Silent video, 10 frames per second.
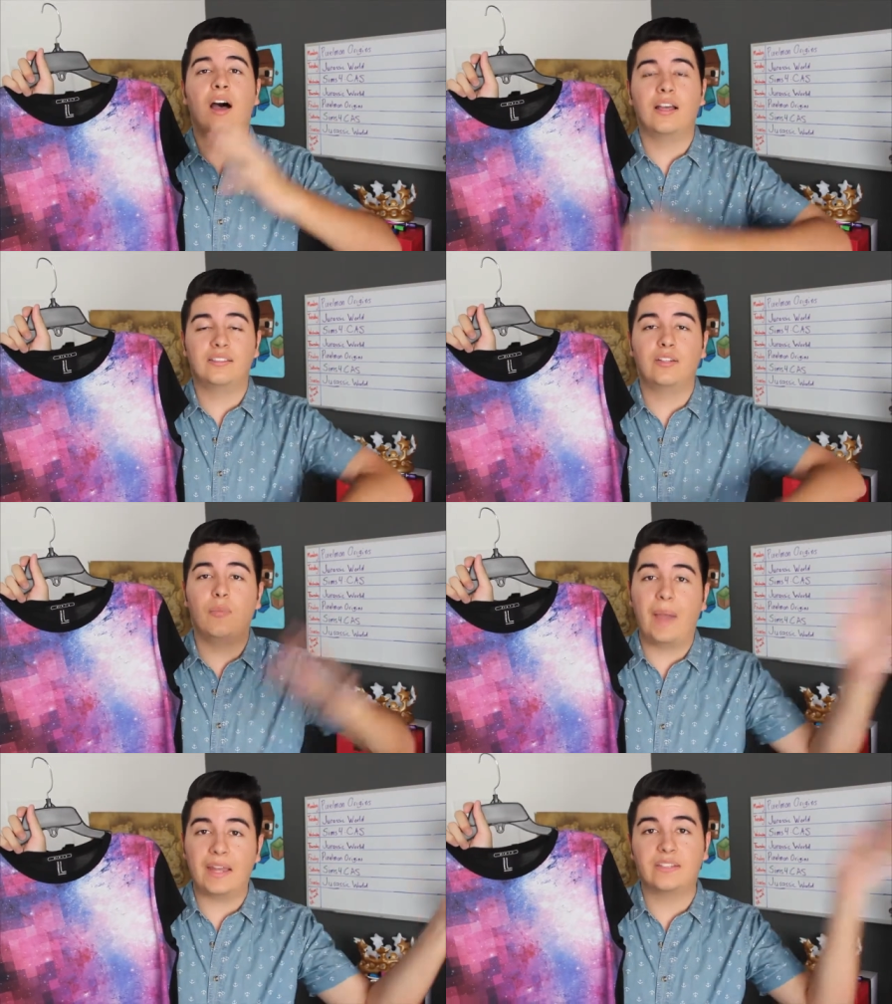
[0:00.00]
uh,
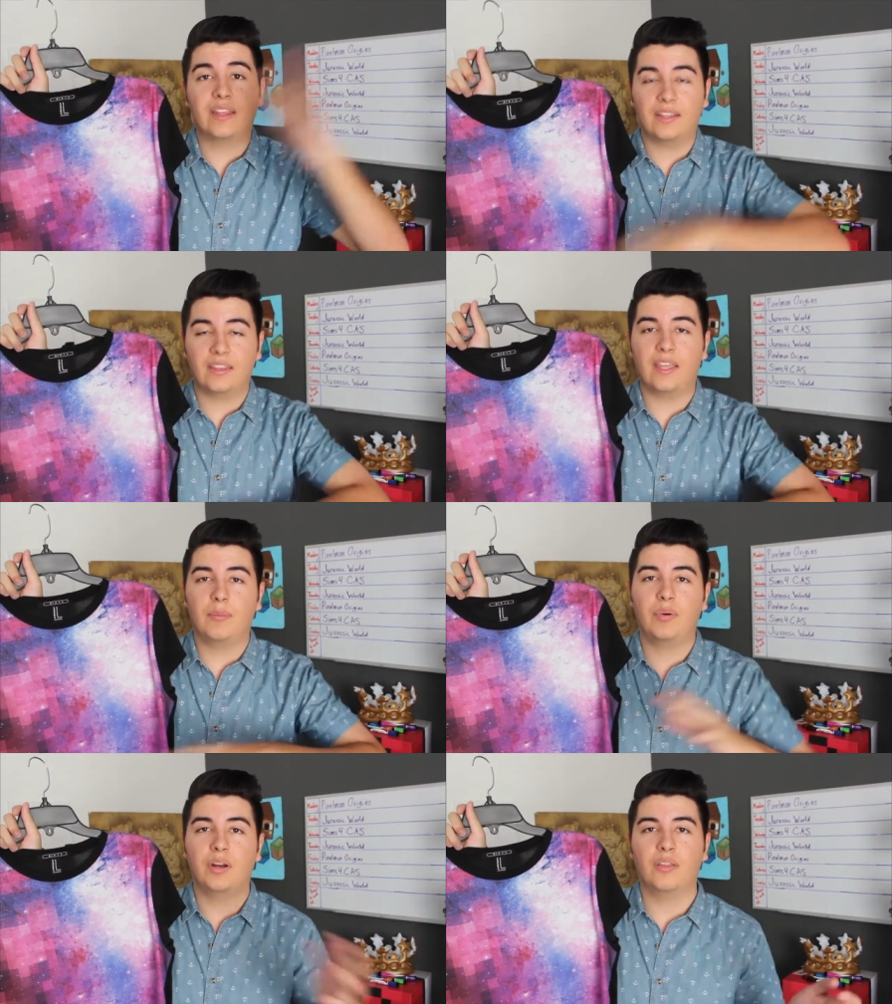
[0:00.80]
single batch they, they
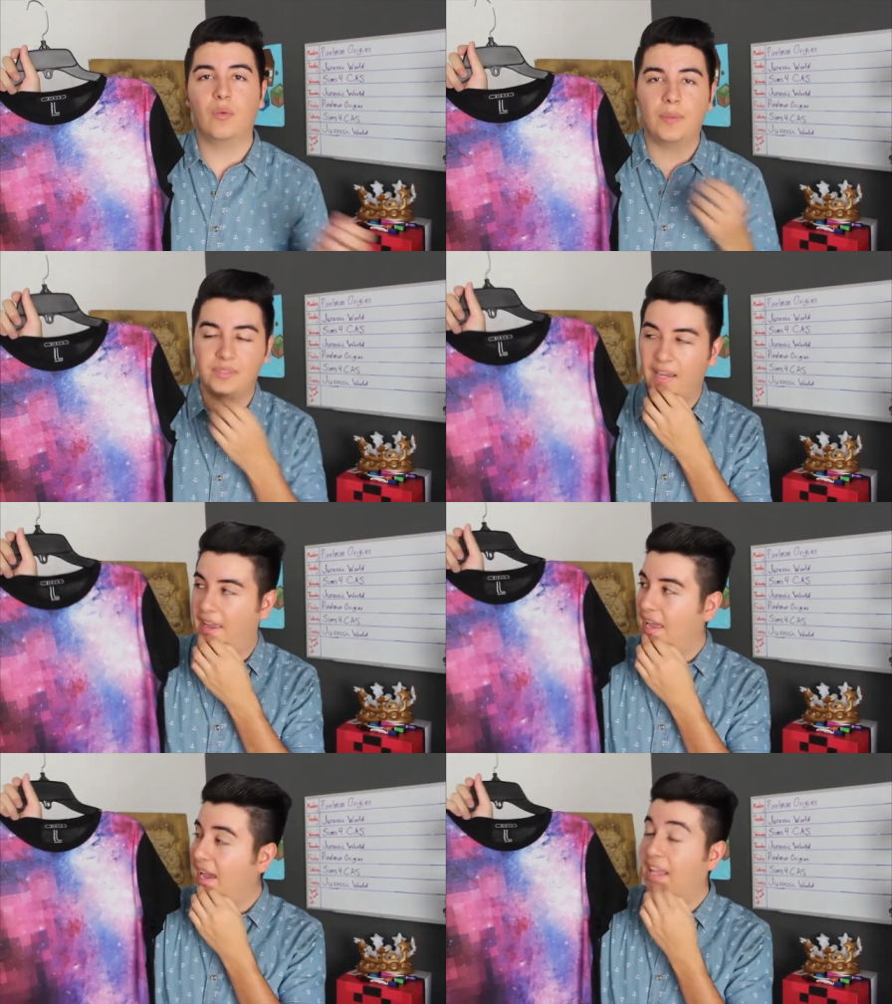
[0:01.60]
put on the
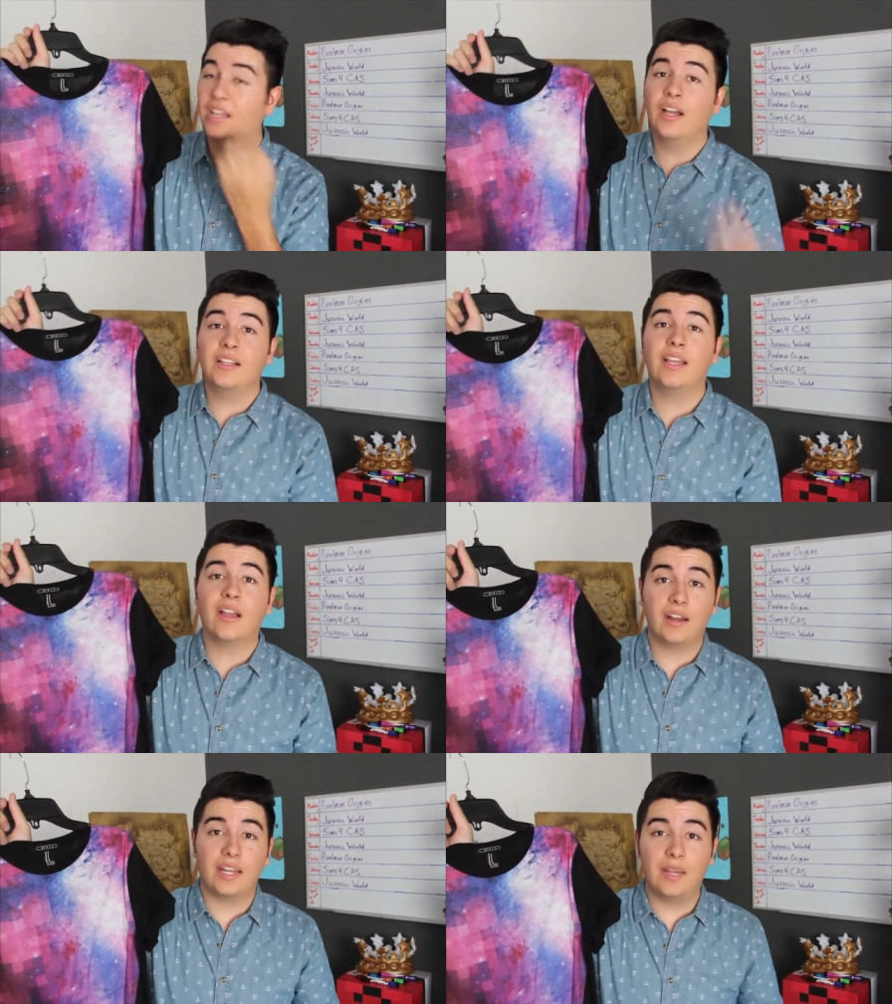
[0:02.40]
website. And luckily I
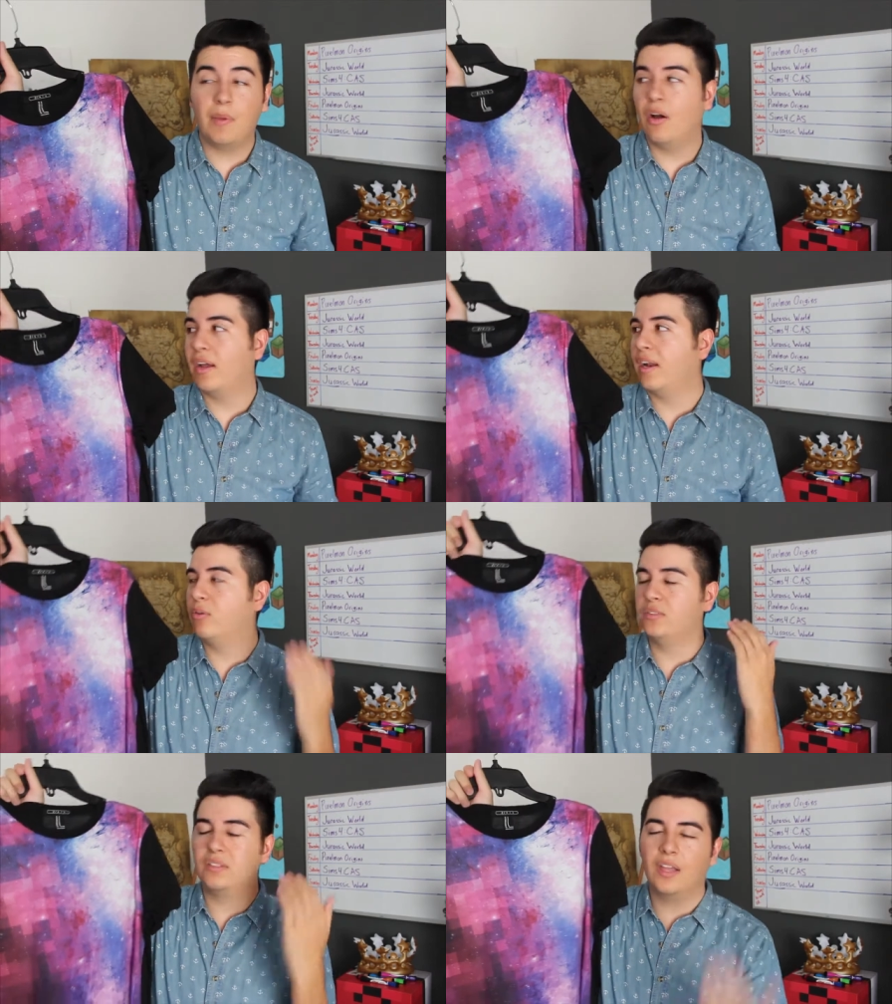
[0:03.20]
got an email and I
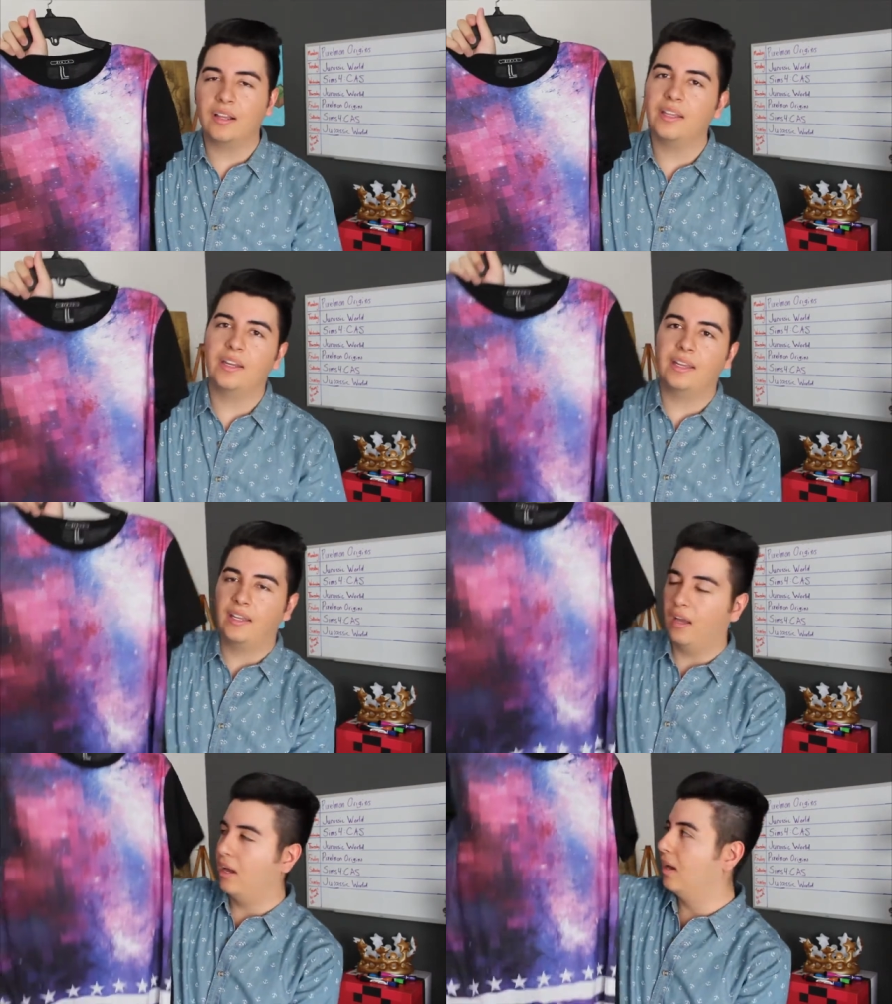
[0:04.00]
was luckily
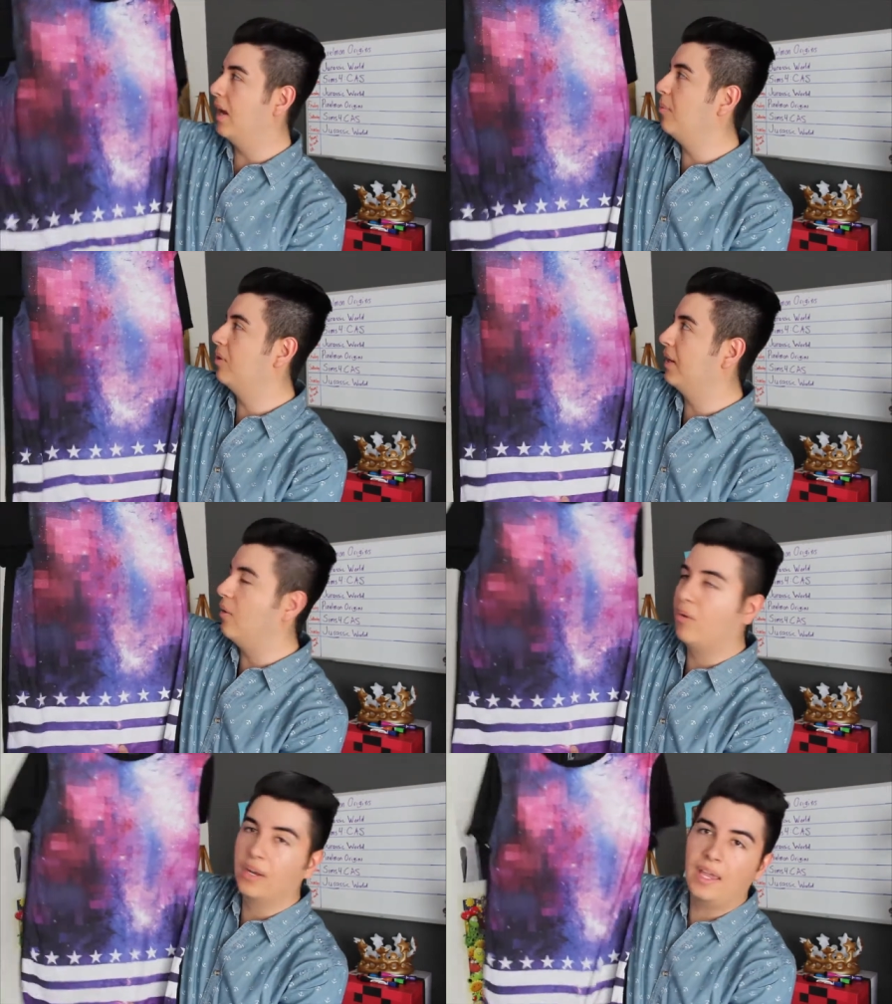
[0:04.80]
to, uh, able to
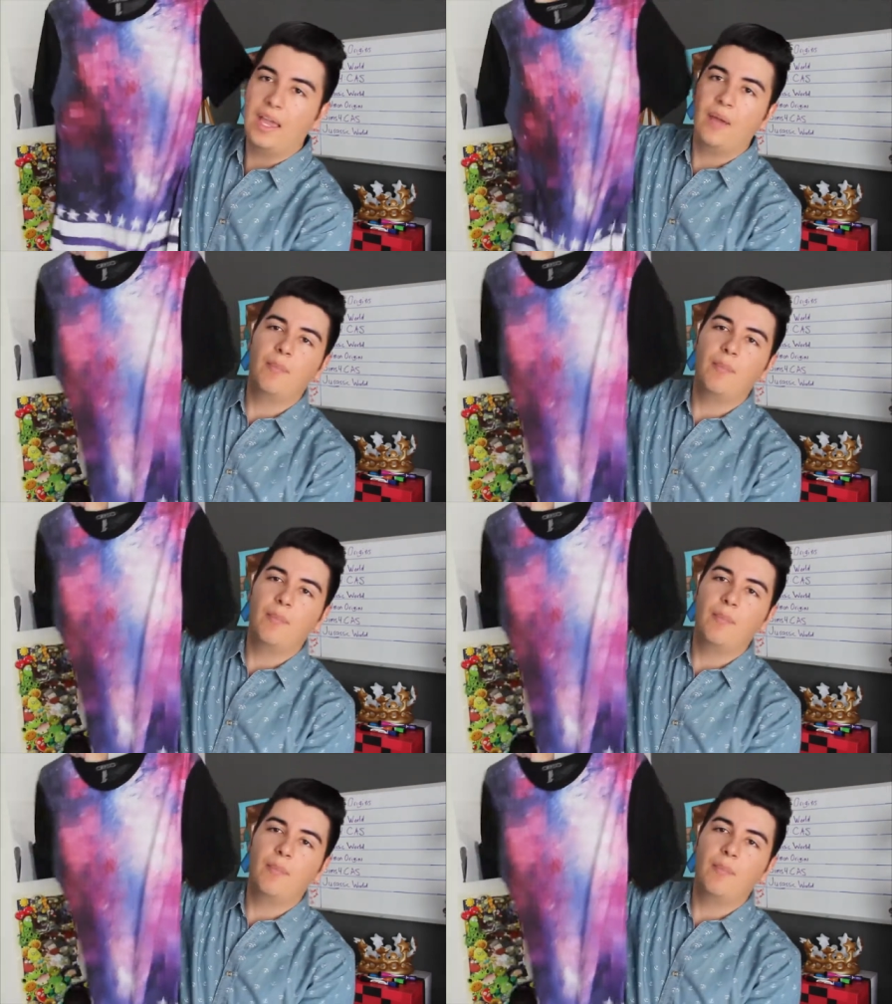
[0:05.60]
get one.